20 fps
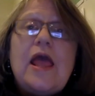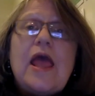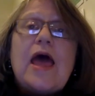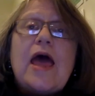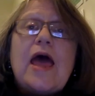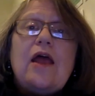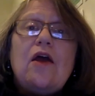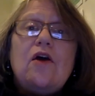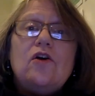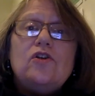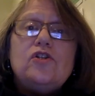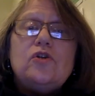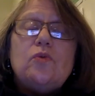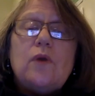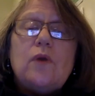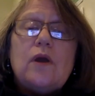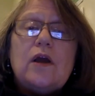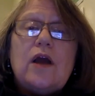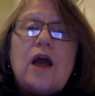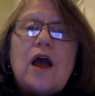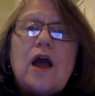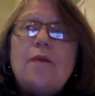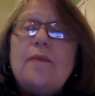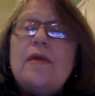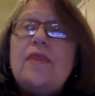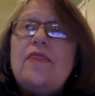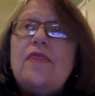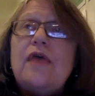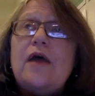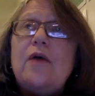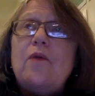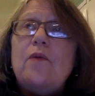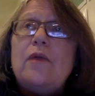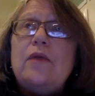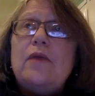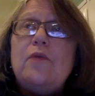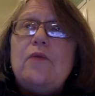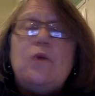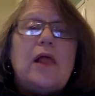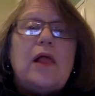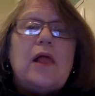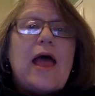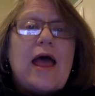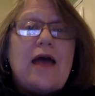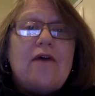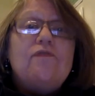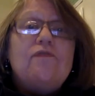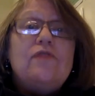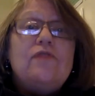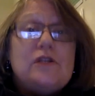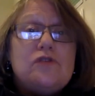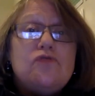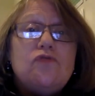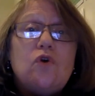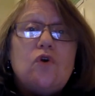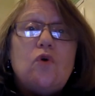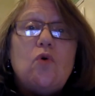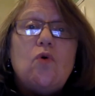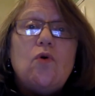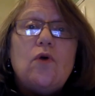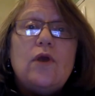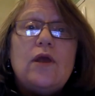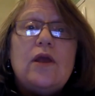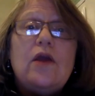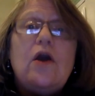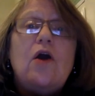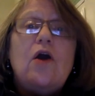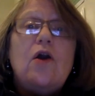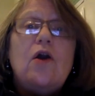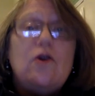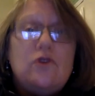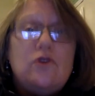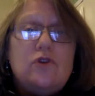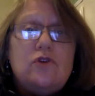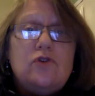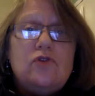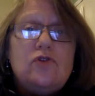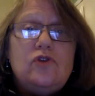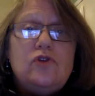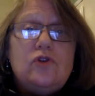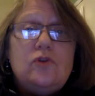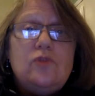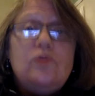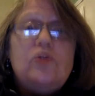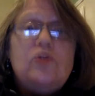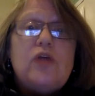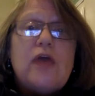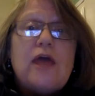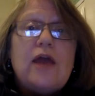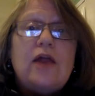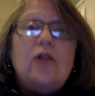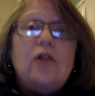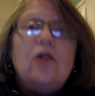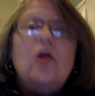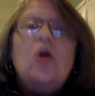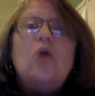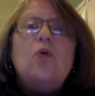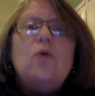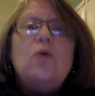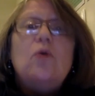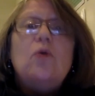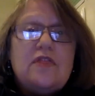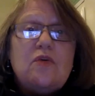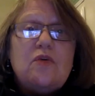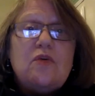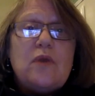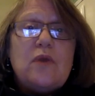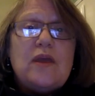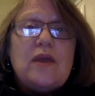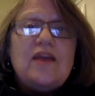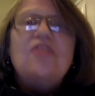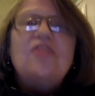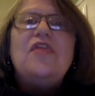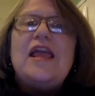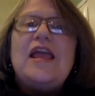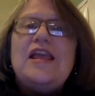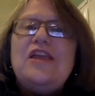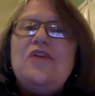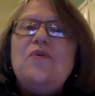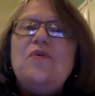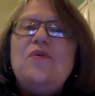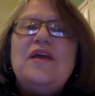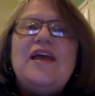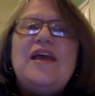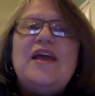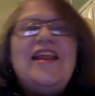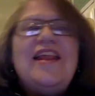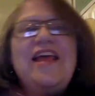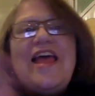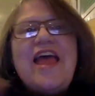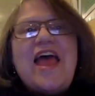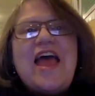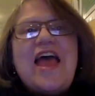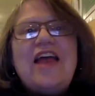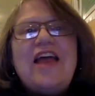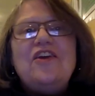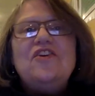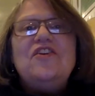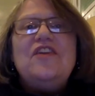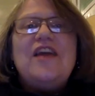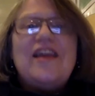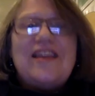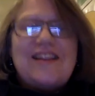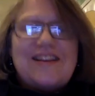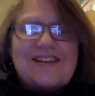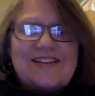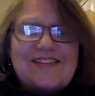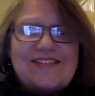And I also want to comment that we will have this recording on our YouTube channel within the week. Thank you again, and good night.